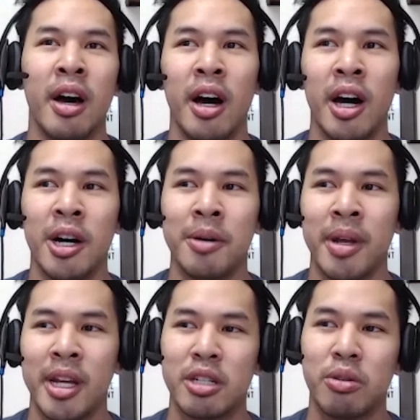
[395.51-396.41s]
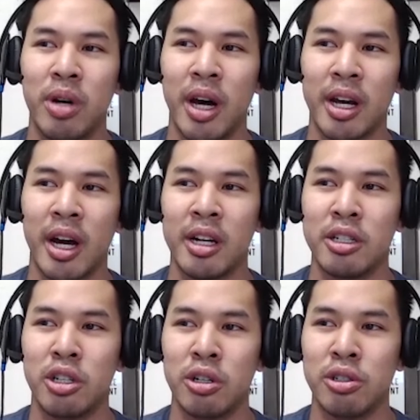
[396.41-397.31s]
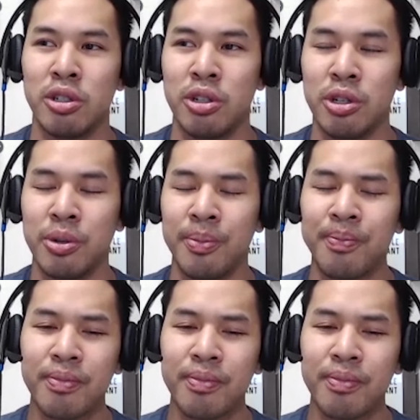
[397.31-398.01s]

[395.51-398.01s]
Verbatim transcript: uh, and that's what i kind of chose to do